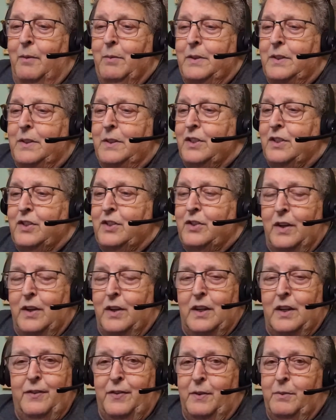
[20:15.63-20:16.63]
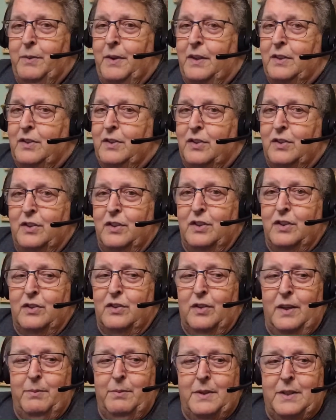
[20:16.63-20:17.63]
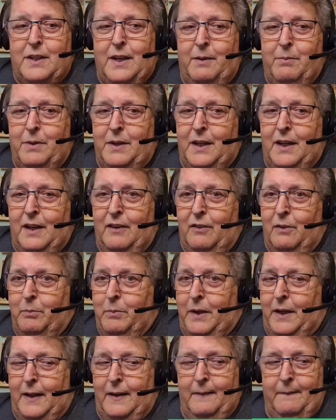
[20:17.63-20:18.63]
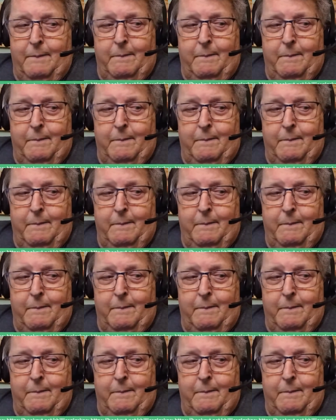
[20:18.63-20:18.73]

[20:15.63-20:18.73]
This is strictly from the treatments they've been giving me.